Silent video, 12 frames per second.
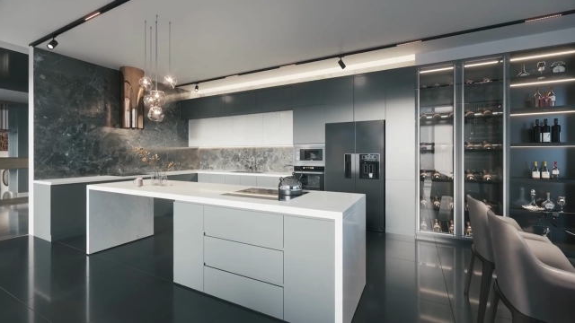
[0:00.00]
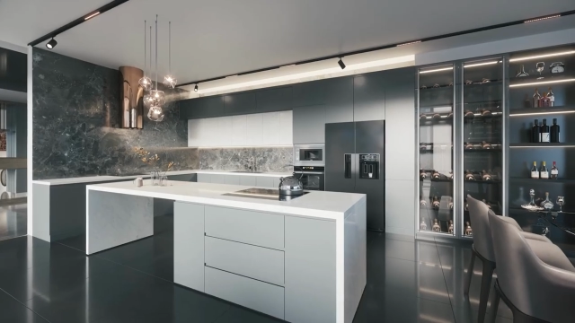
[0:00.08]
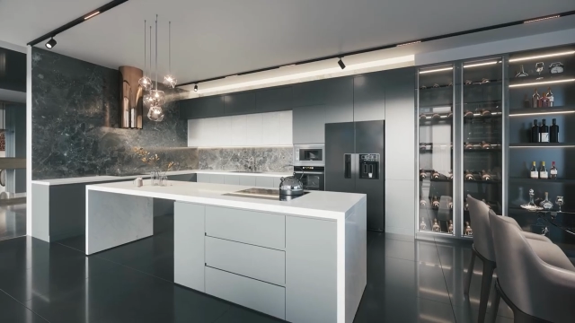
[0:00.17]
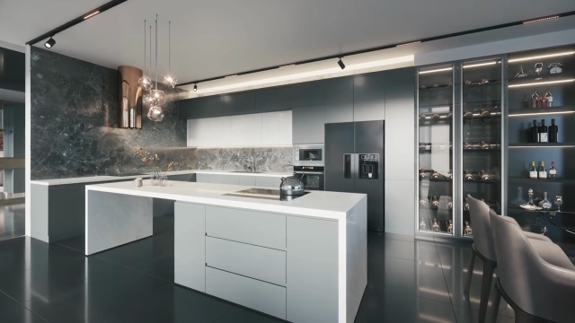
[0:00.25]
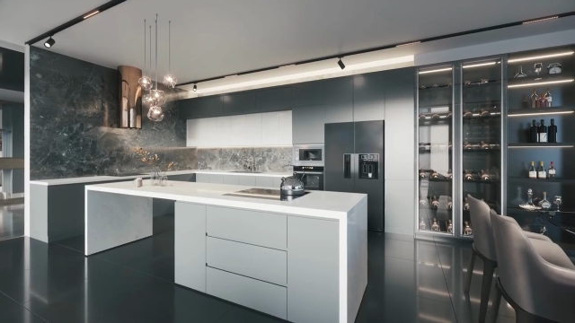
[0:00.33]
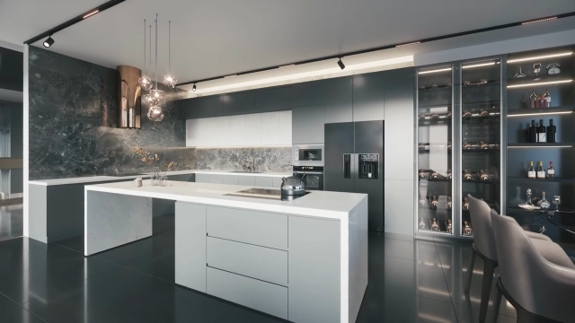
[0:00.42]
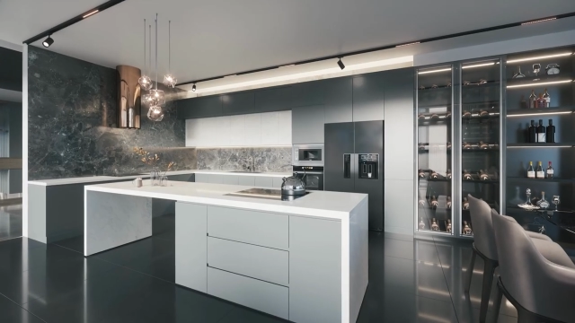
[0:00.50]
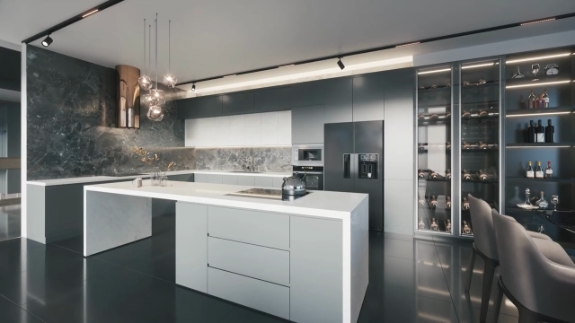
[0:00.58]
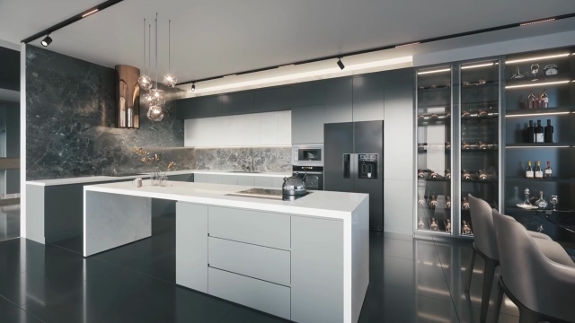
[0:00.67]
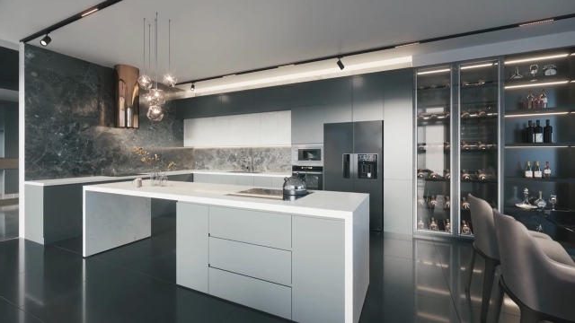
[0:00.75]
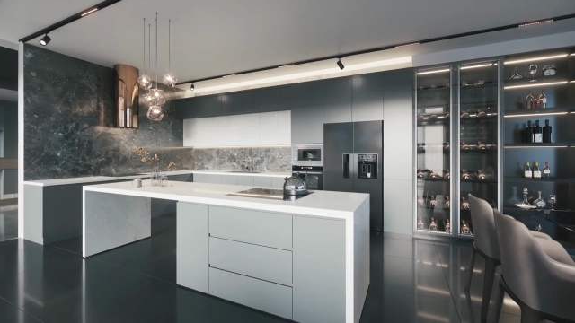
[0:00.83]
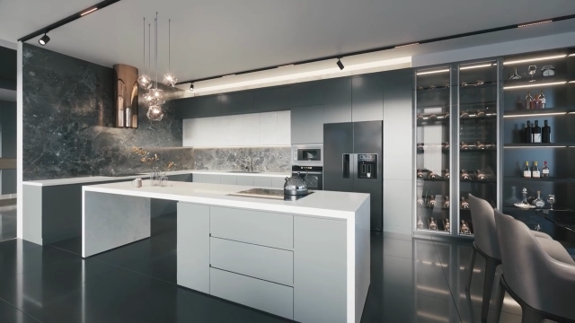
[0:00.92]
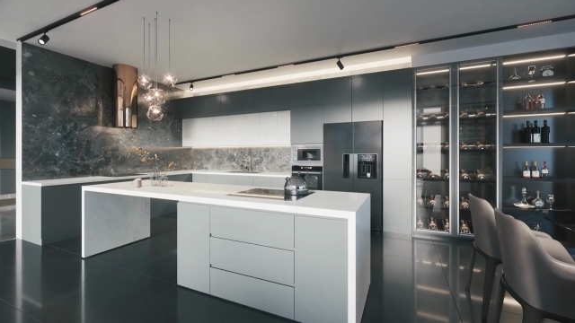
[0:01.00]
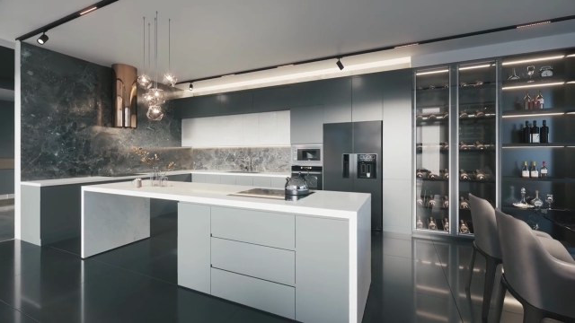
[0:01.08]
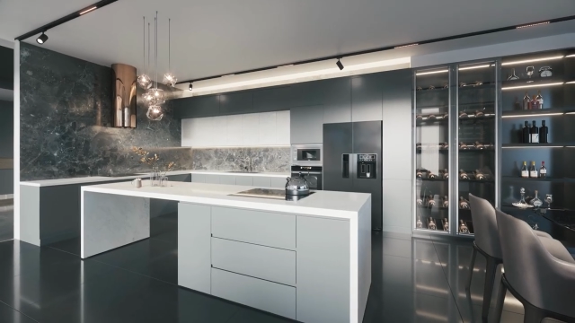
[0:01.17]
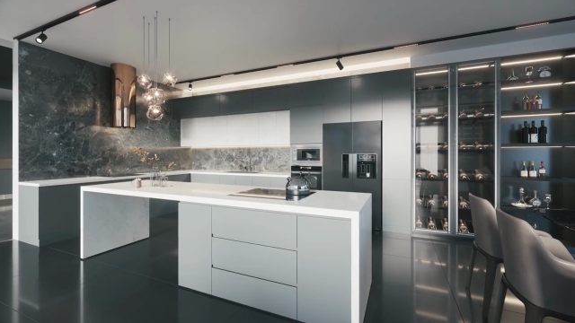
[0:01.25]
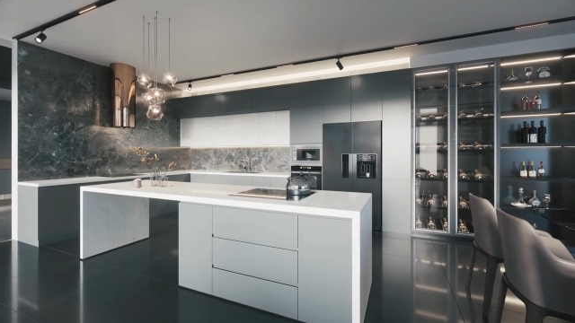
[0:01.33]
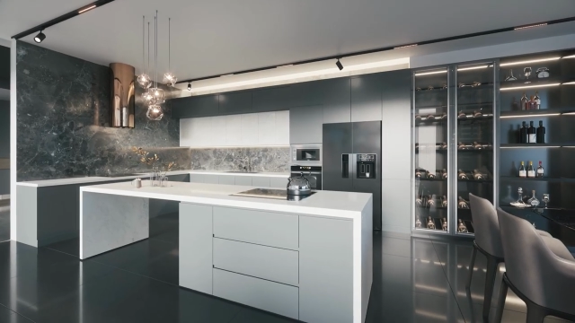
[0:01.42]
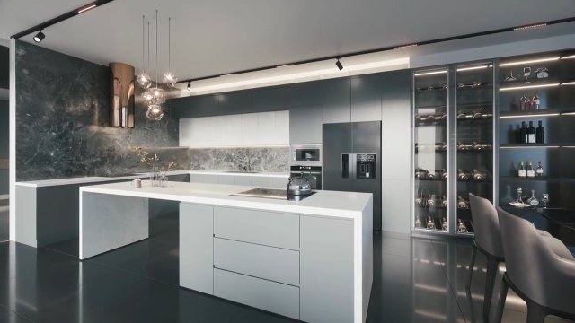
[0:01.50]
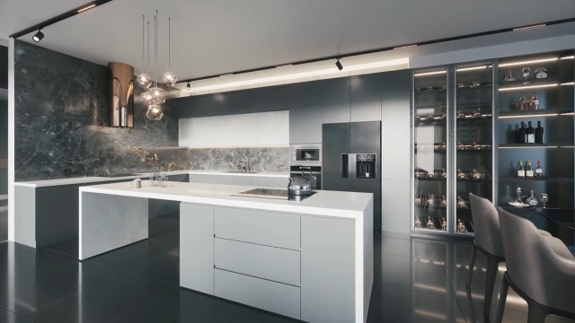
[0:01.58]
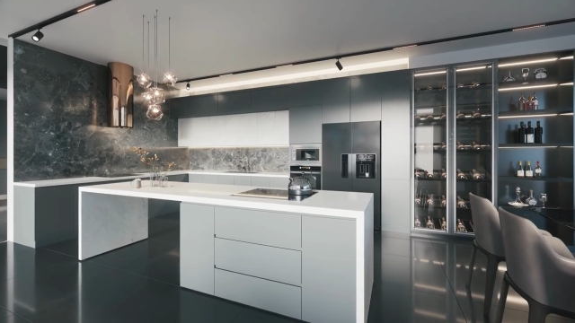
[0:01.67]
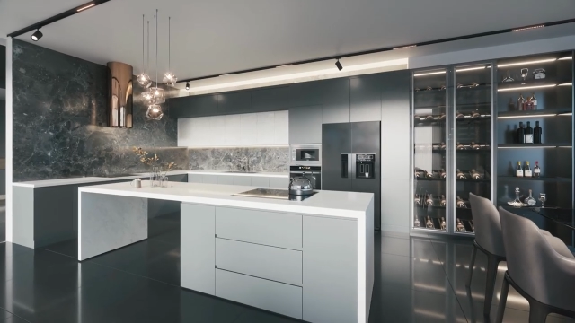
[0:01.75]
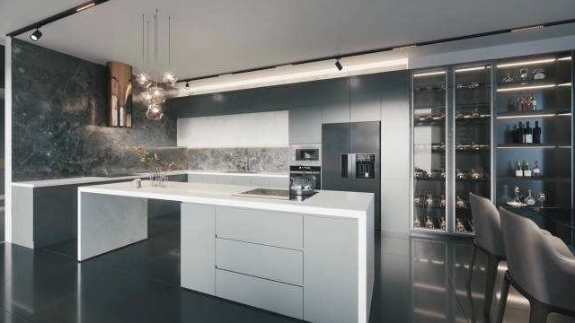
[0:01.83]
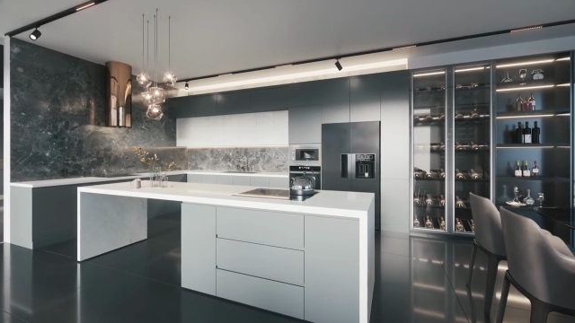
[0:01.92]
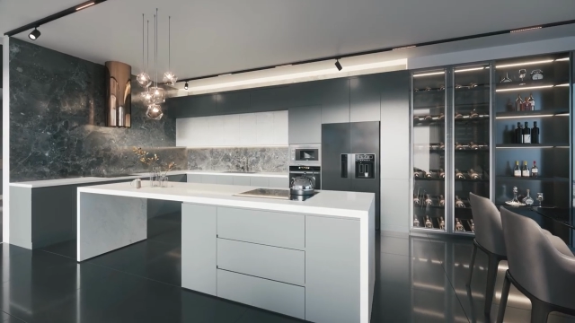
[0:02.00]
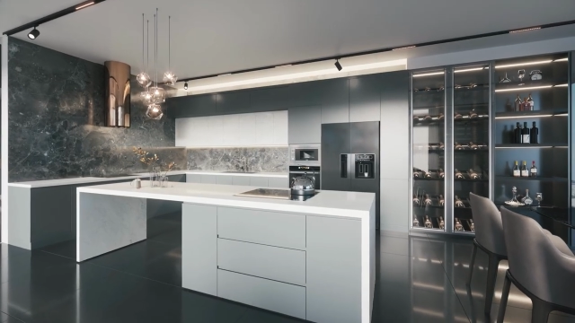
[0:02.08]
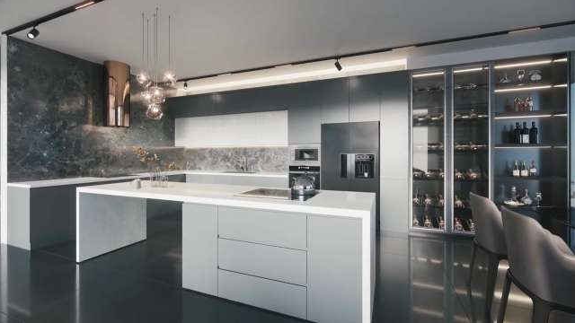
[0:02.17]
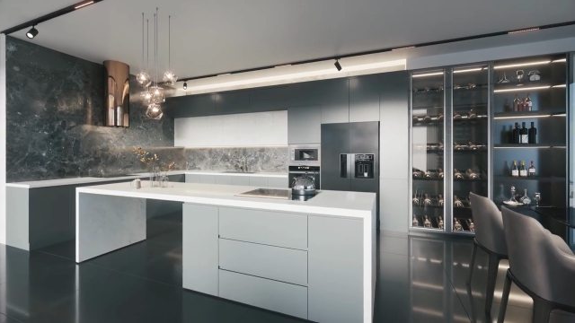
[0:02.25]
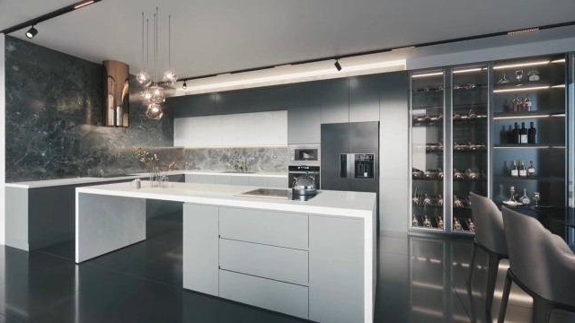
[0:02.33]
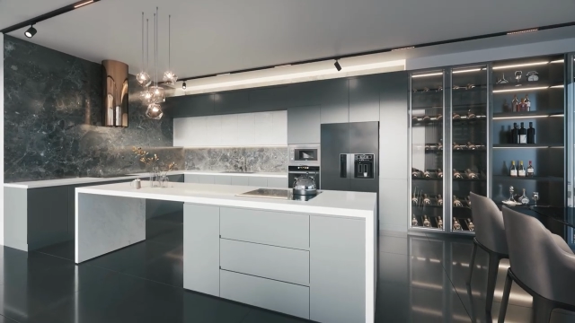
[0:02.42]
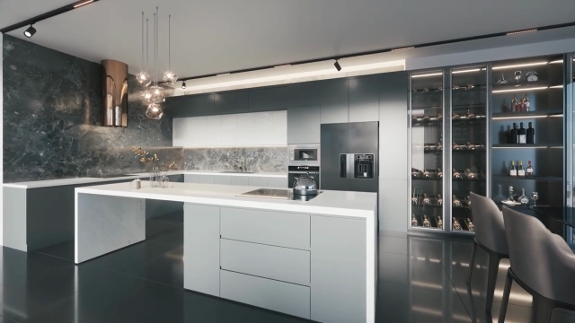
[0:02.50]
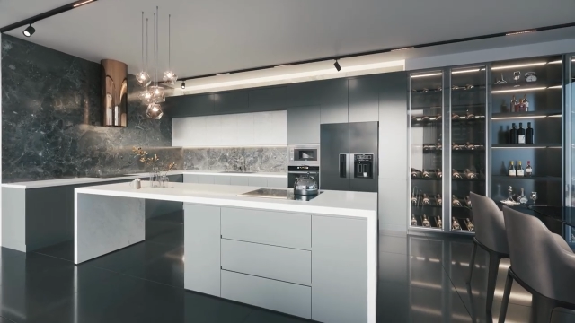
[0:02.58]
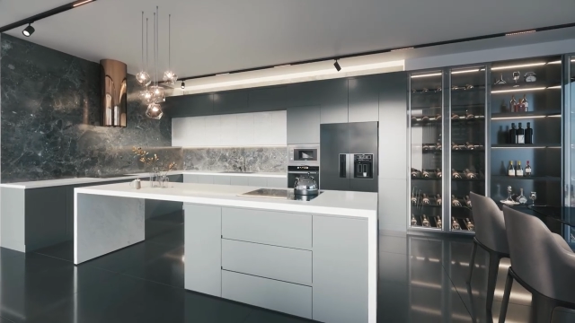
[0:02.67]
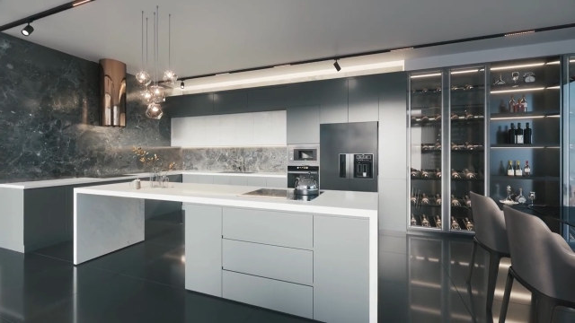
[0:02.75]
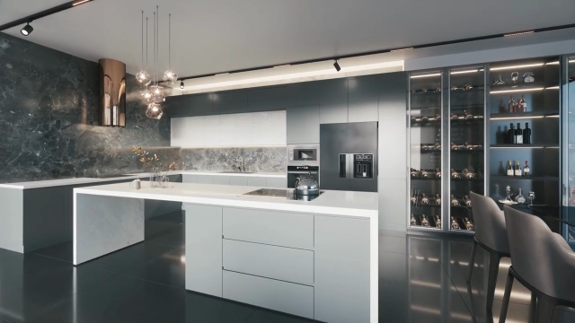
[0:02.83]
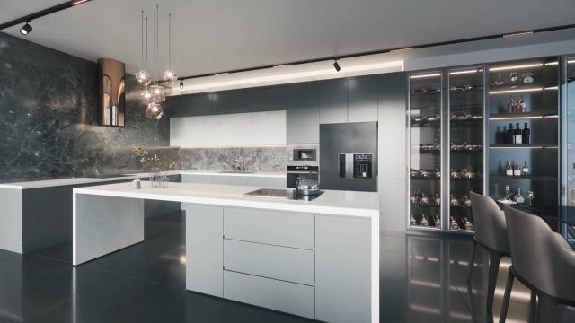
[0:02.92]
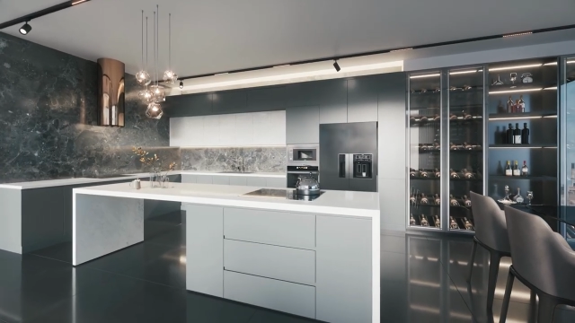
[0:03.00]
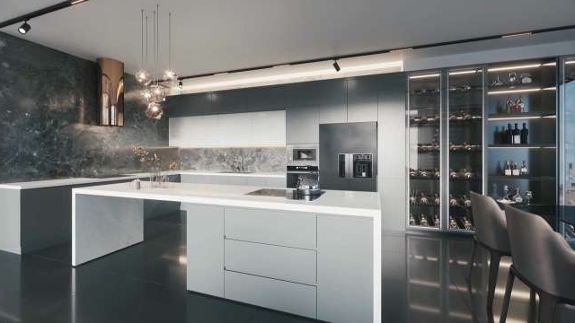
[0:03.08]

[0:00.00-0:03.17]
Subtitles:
[unreadable: no face in view]